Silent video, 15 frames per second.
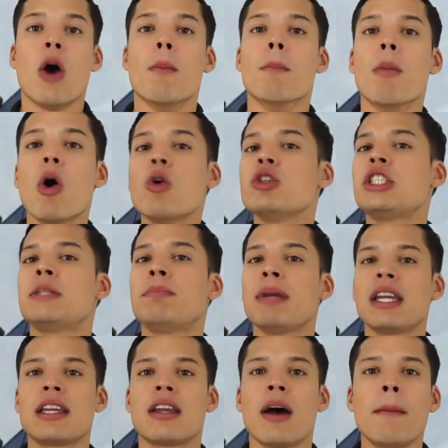Most
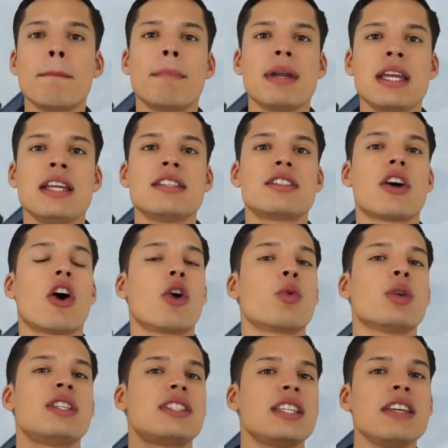big companies are
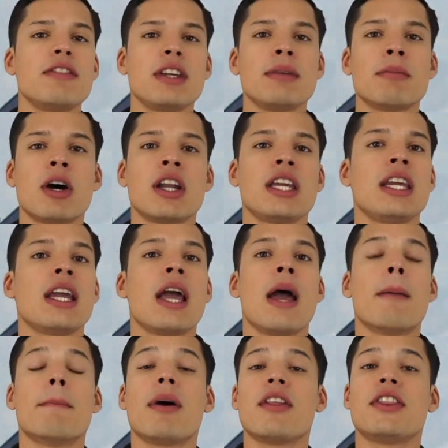receiving money,
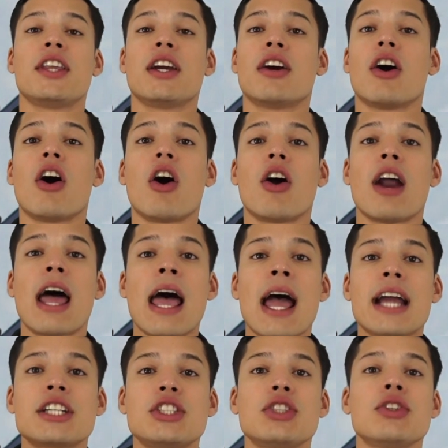but they are
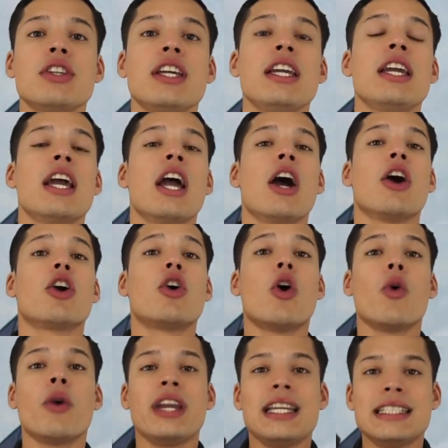actually
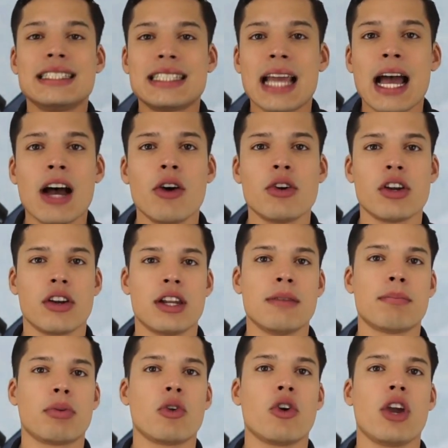going down on
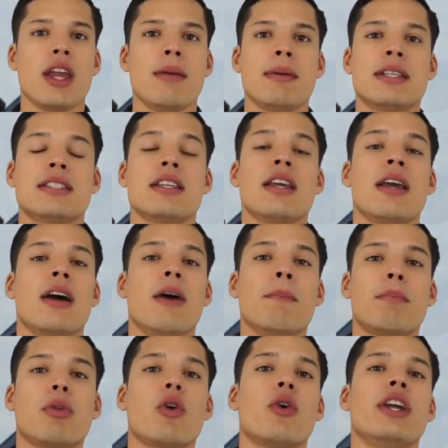employees.
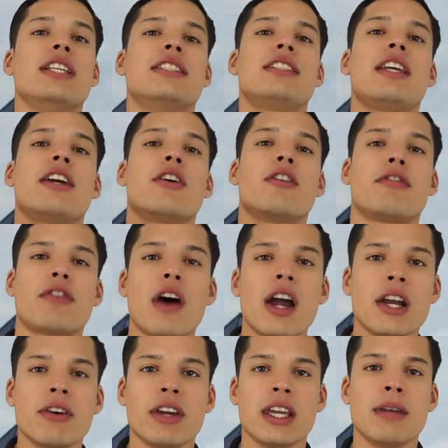employees. They are
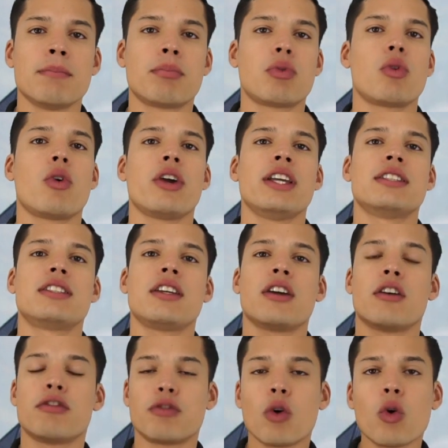firing employees. They
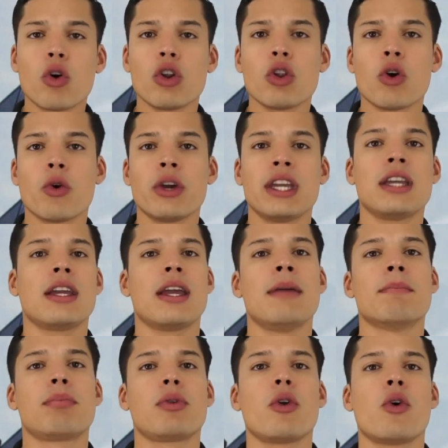are furloughing
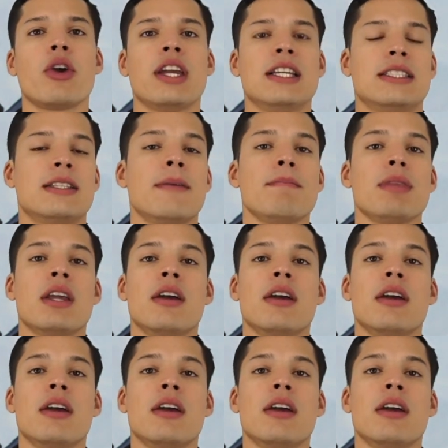employees.